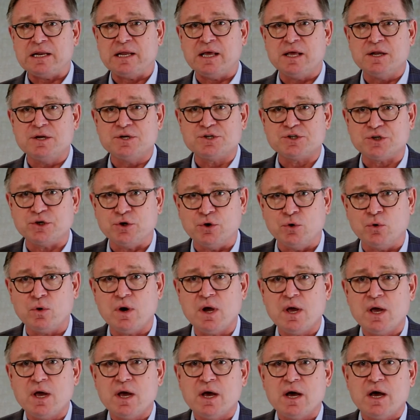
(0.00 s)
into
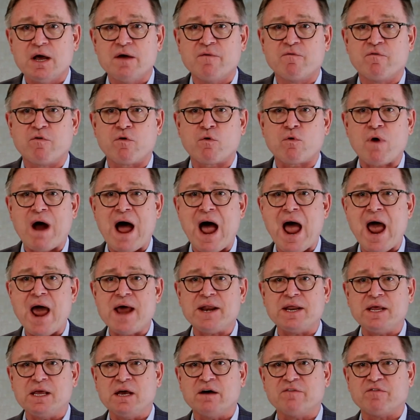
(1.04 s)

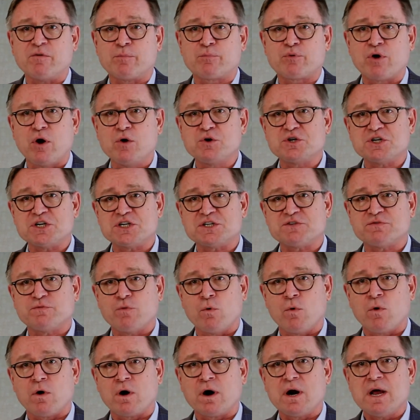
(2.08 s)
variety of approaches
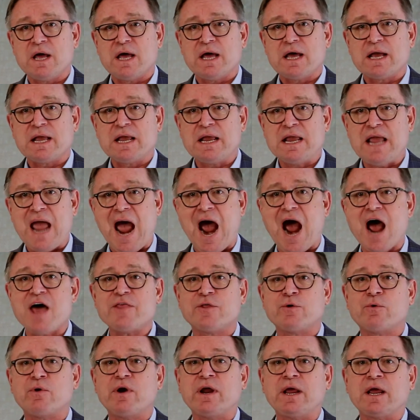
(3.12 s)
for
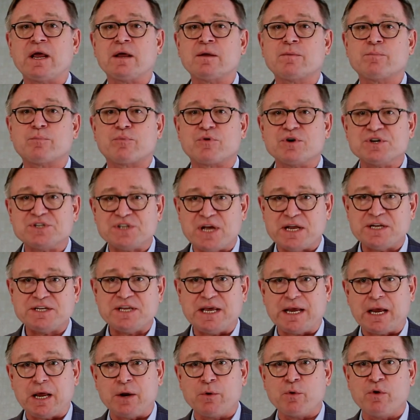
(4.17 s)
gathering,
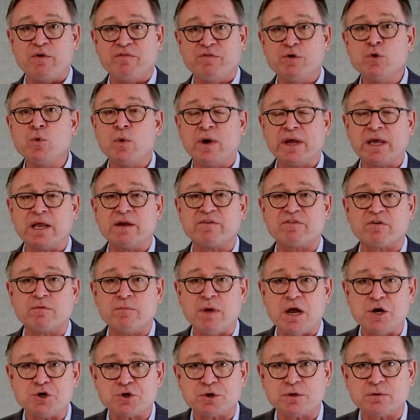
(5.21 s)
presenting, and reviewing
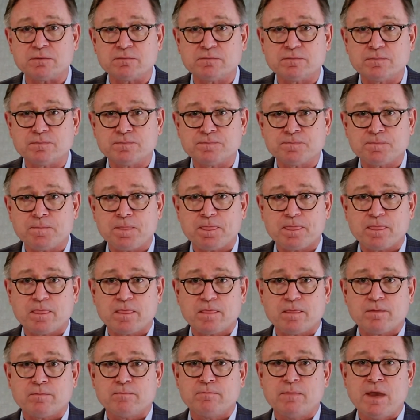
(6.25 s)
information.
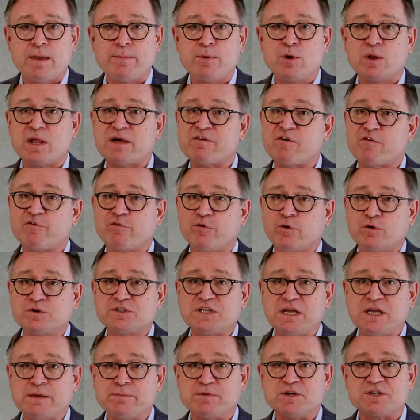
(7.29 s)
Maybe you'll have a full
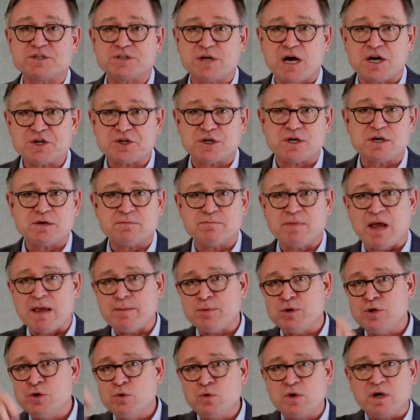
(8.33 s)
team discussion. Maybe
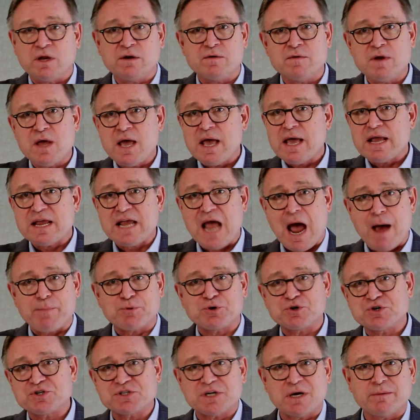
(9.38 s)
you can
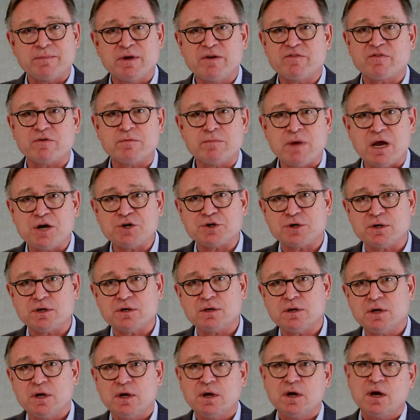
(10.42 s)
capture some information
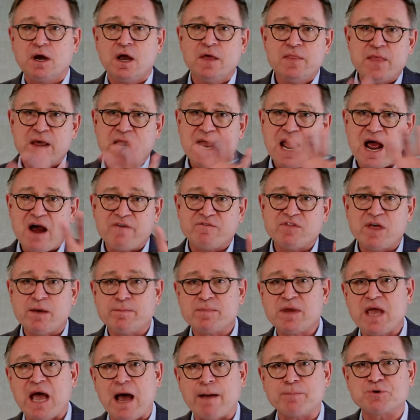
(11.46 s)
and then have them
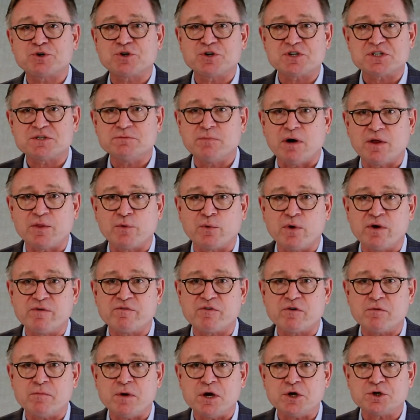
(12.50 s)
capture some other
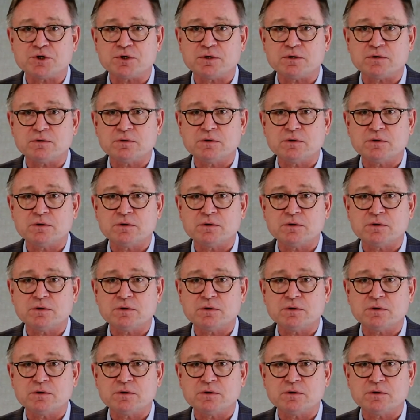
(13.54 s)
information.